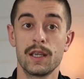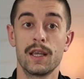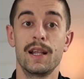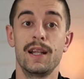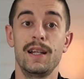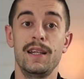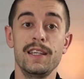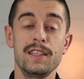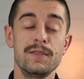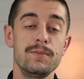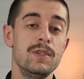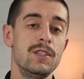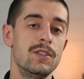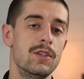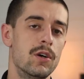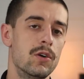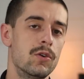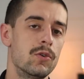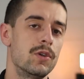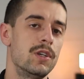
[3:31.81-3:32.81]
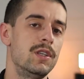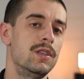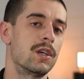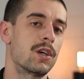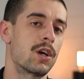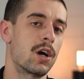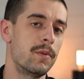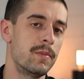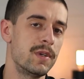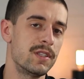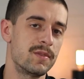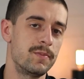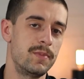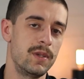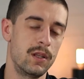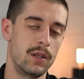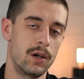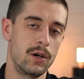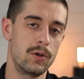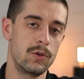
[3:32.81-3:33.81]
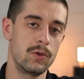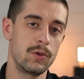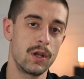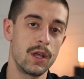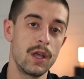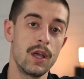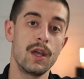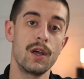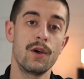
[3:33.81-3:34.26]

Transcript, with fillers: Let me know in the comments below